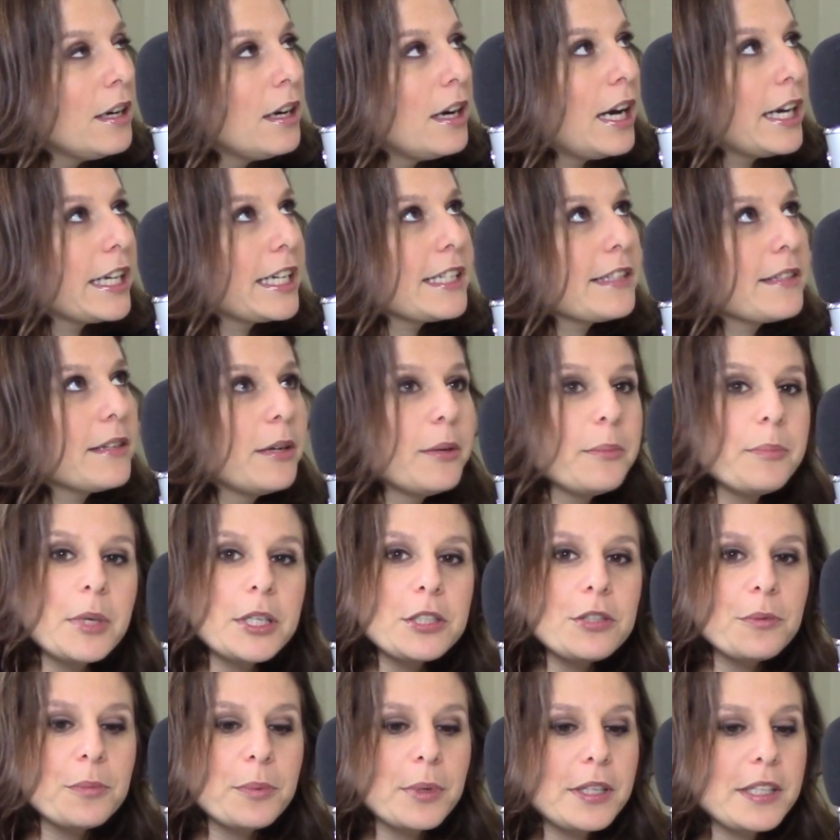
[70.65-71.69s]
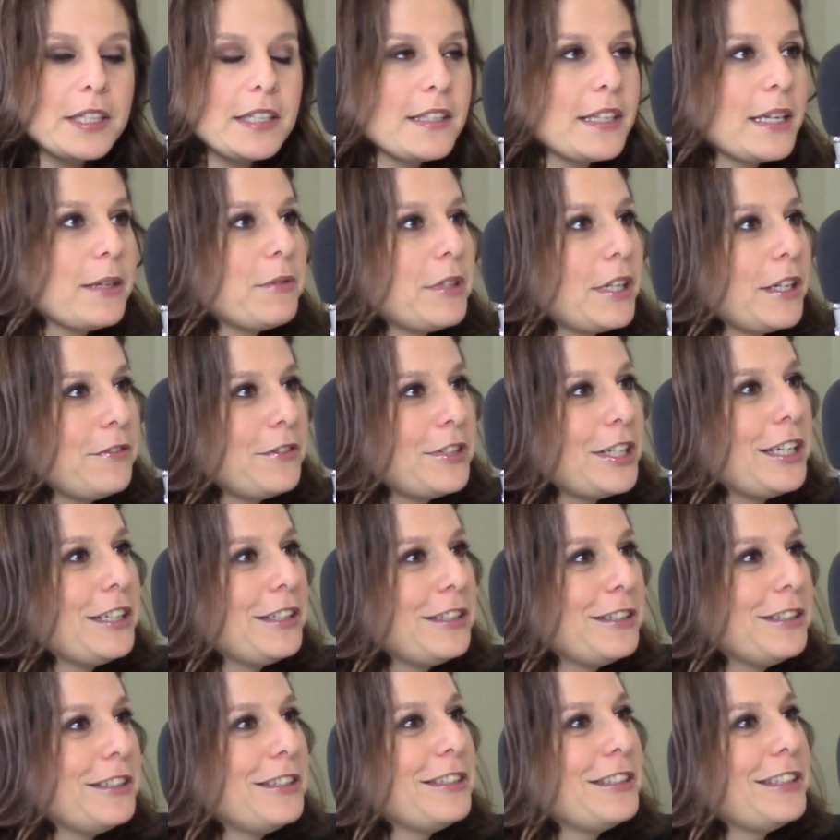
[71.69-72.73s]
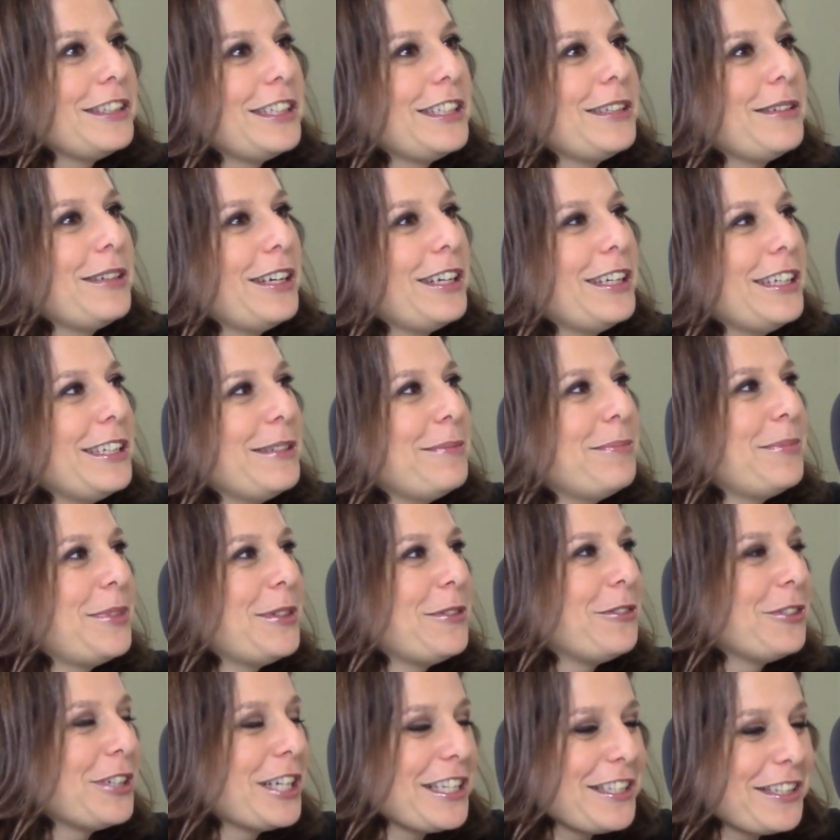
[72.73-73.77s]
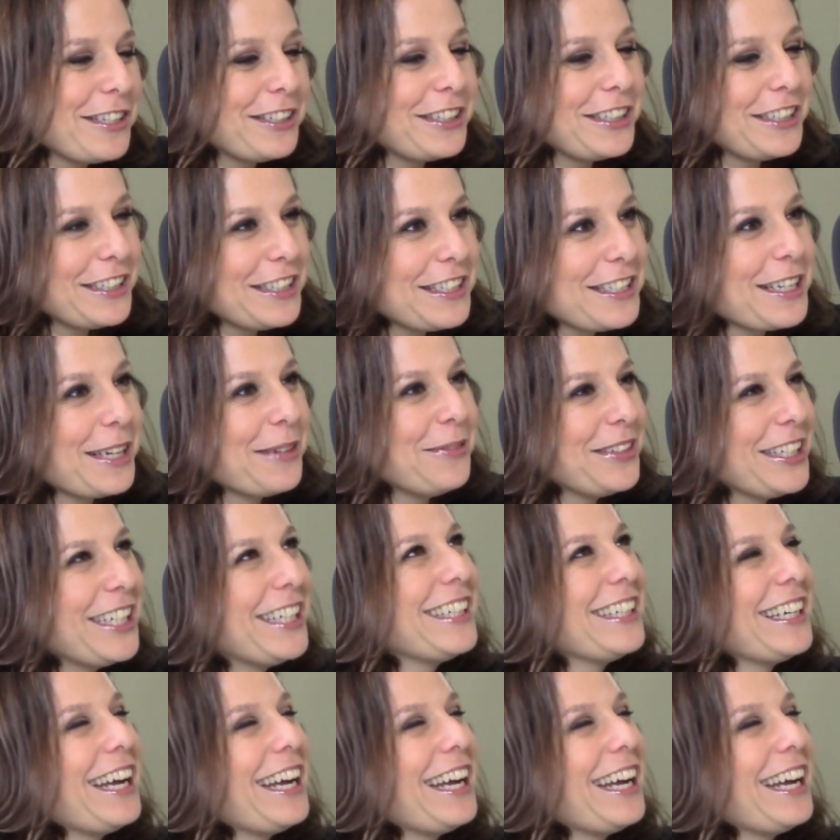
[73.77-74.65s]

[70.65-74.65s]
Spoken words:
I guess I should probably say what I've done before I started this company.